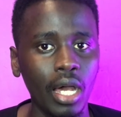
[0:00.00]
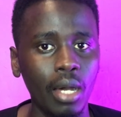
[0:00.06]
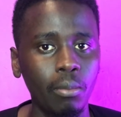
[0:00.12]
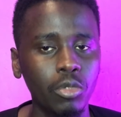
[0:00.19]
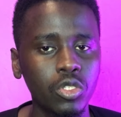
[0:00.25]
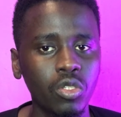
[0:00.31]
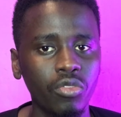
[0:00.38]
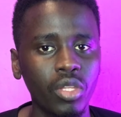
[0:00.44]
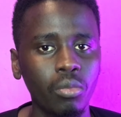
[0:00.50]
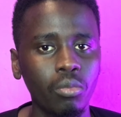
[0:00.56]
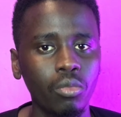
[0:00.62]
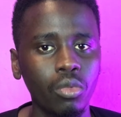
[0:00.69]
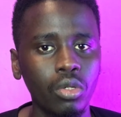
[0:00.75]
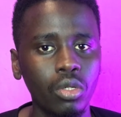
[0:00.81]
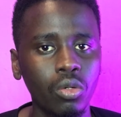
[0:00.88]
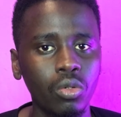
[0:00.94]
most of them
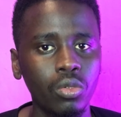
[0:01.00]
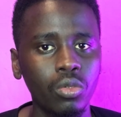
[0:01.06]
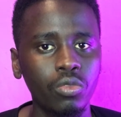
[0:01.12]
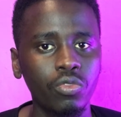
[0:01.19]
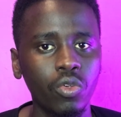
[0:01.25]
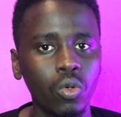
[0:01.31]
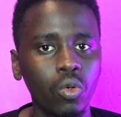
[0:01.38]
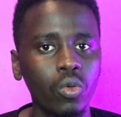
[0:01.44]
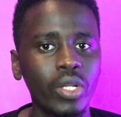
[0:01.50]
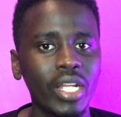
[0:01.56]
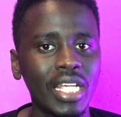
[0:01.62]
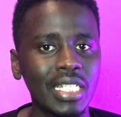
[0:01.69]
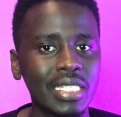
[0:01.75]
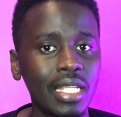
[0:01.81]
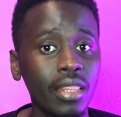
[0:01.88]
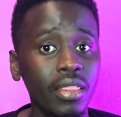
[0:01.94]
go for
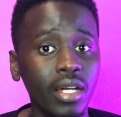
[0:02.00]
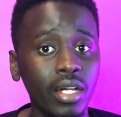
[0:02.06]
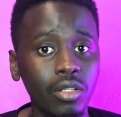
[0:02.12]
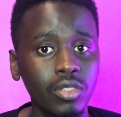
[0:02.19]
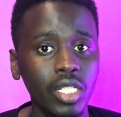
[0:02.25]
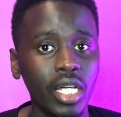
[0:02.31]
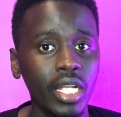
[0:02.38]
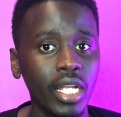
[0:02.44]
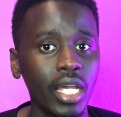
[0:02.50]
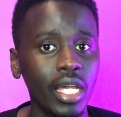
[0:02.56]
19,000